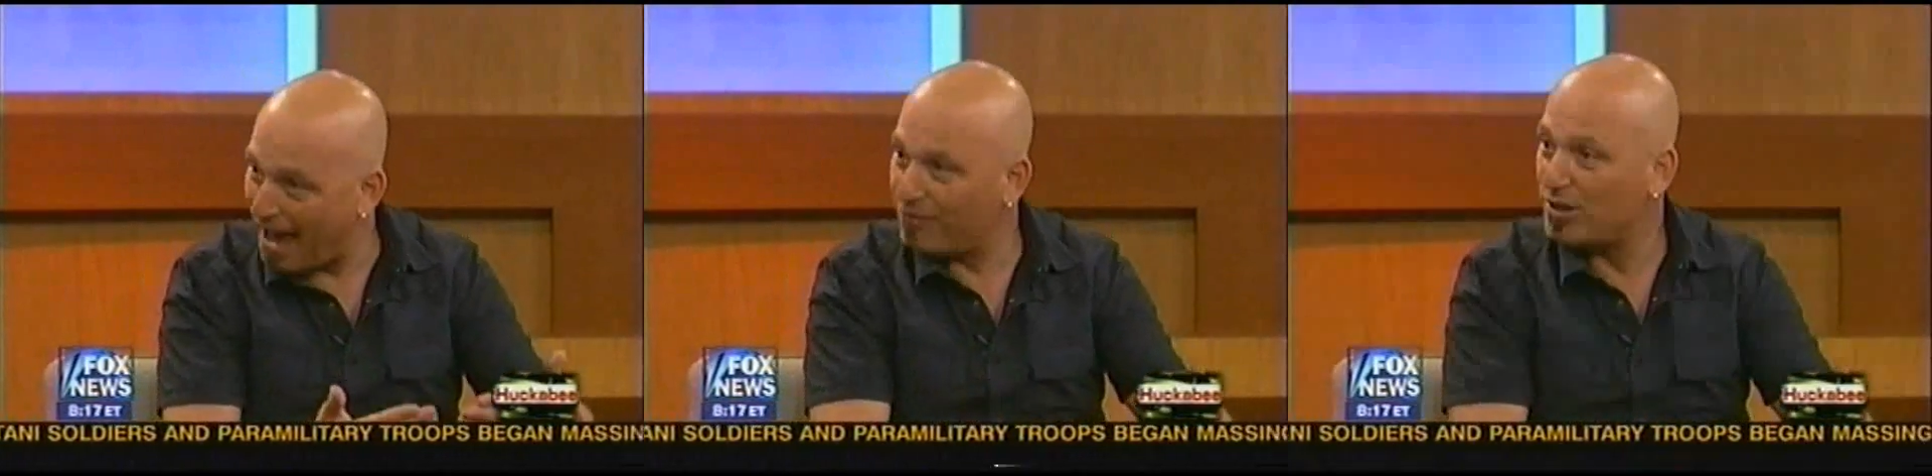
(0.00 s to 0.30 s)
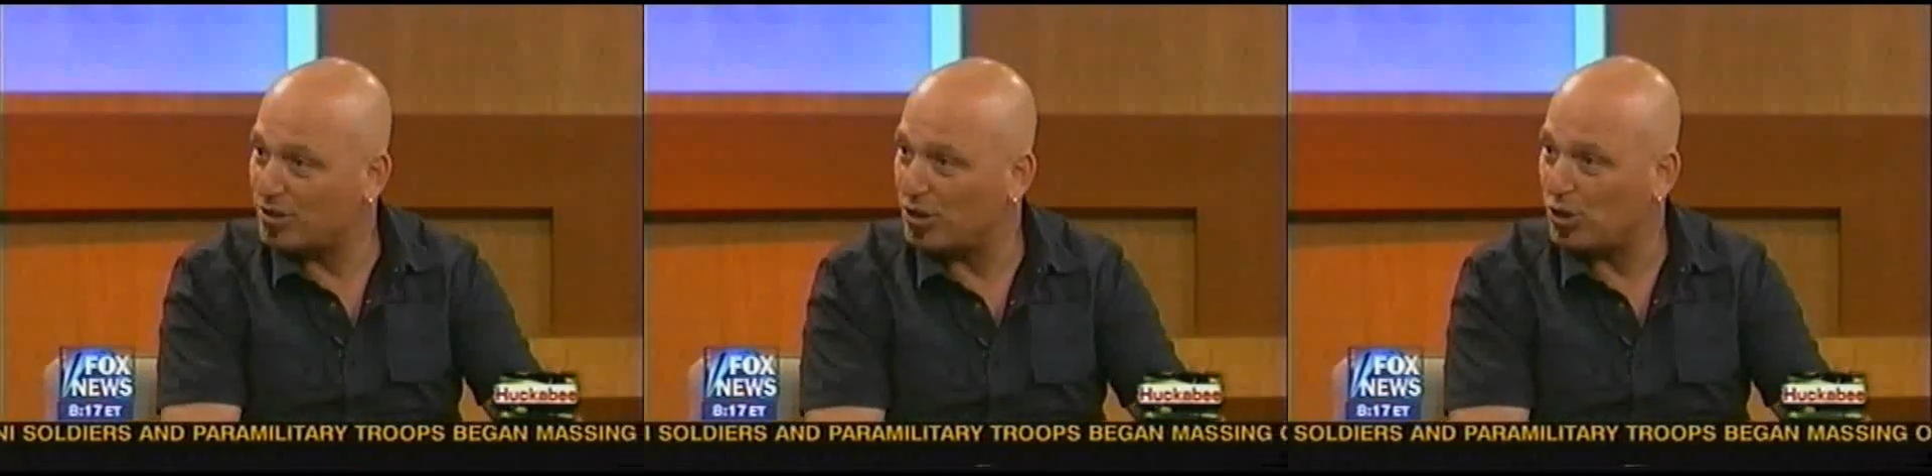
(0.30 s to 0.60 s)

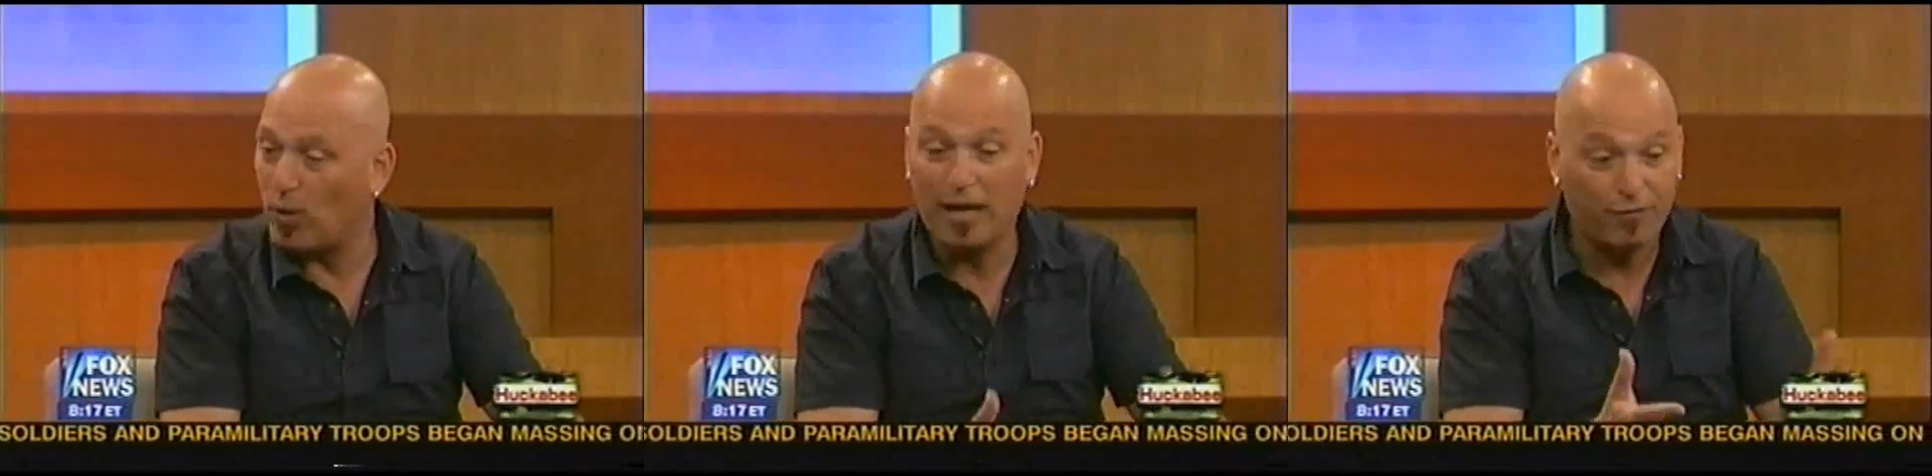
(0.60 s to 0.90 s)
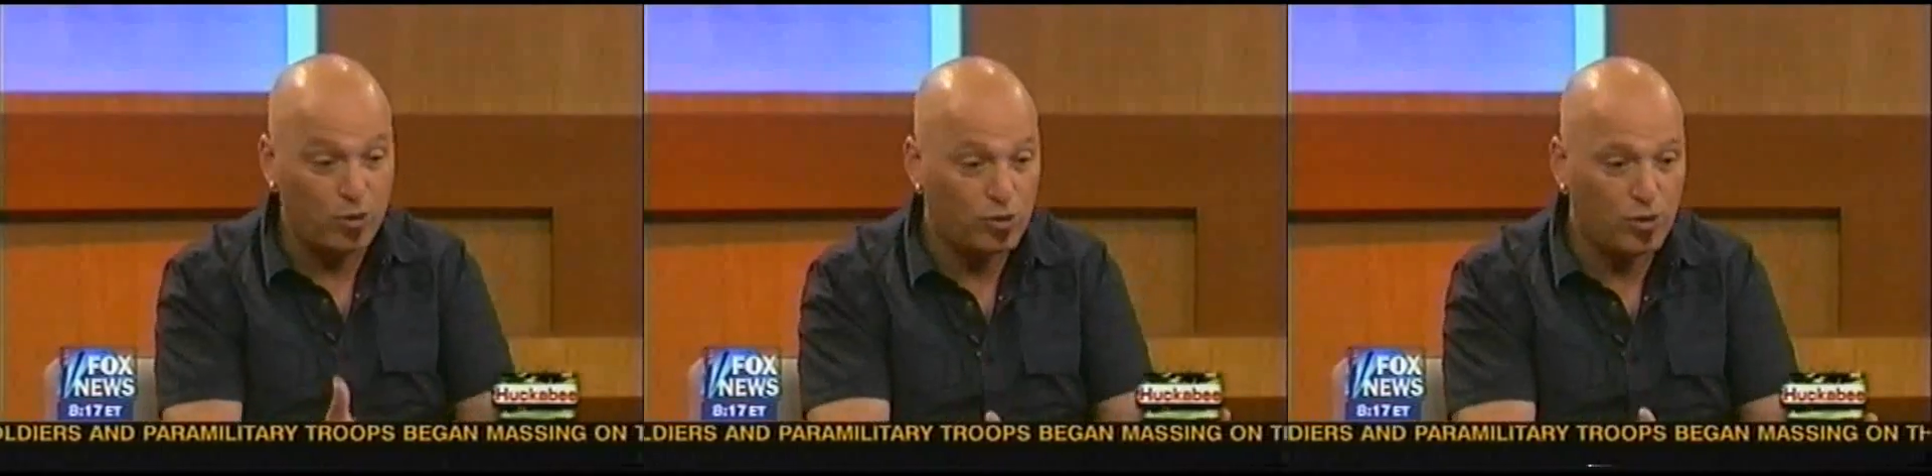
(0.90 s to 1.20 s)
have this issue,
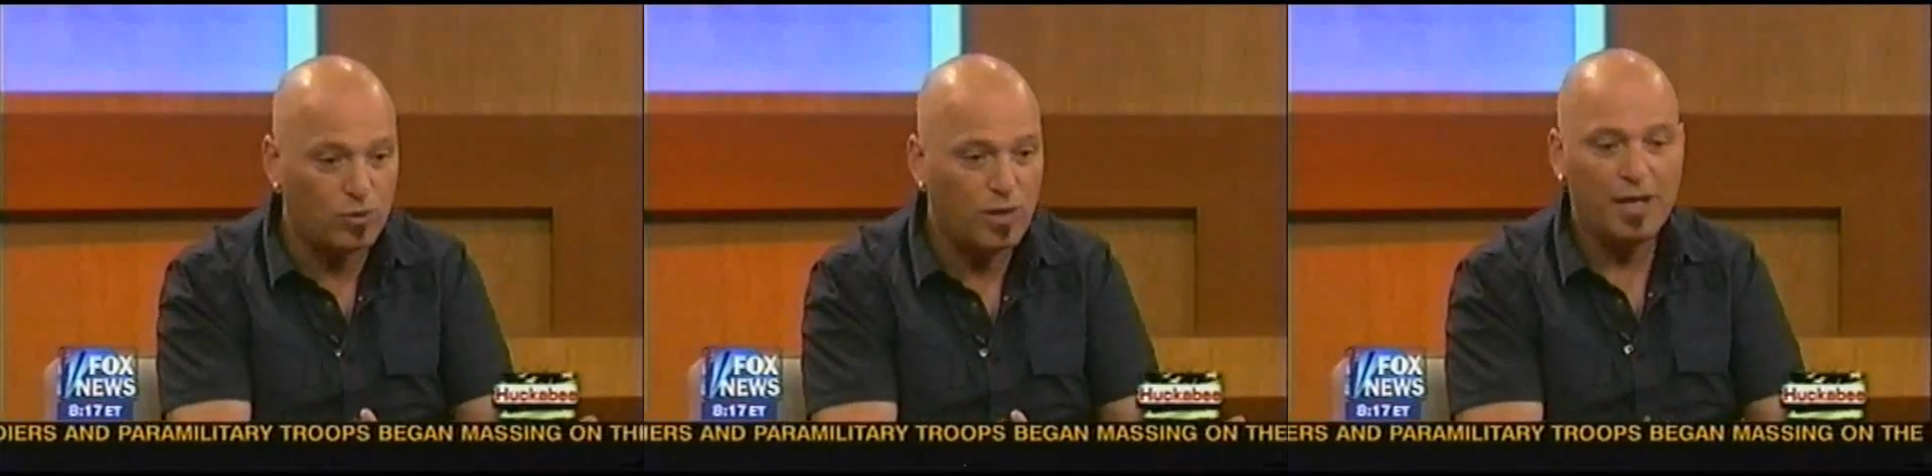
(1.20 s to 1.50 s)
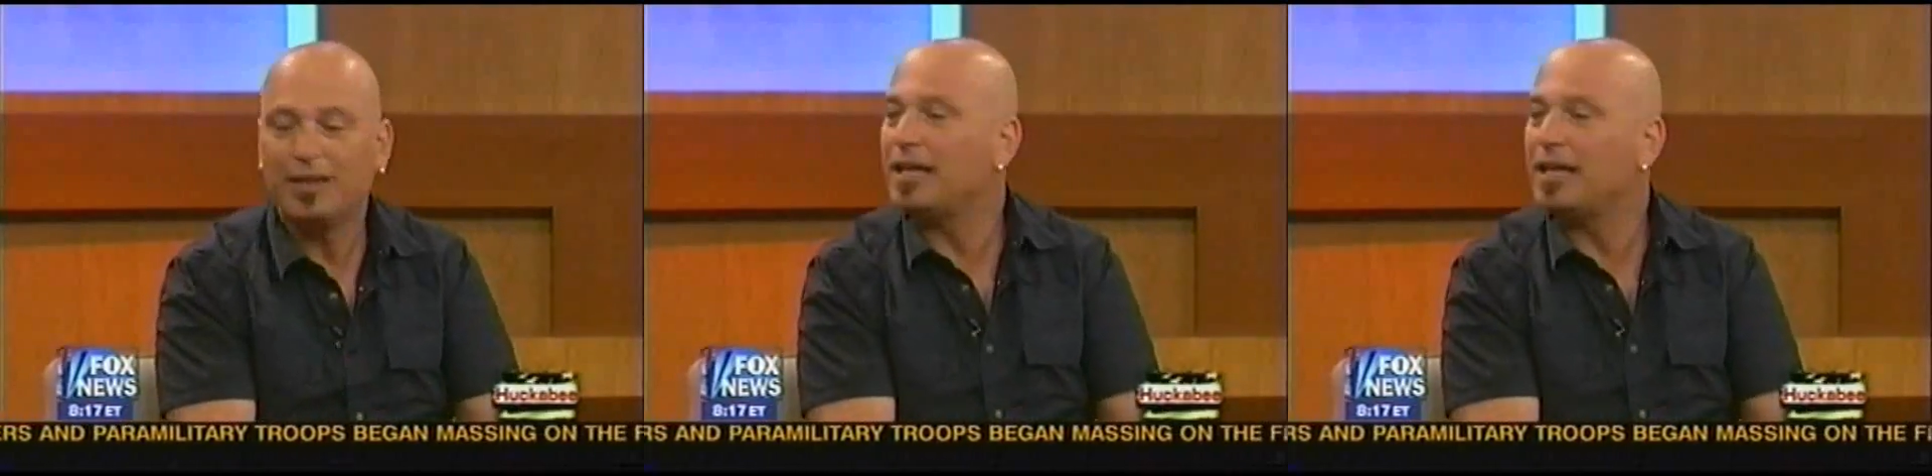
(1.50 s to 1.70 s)
and if you do,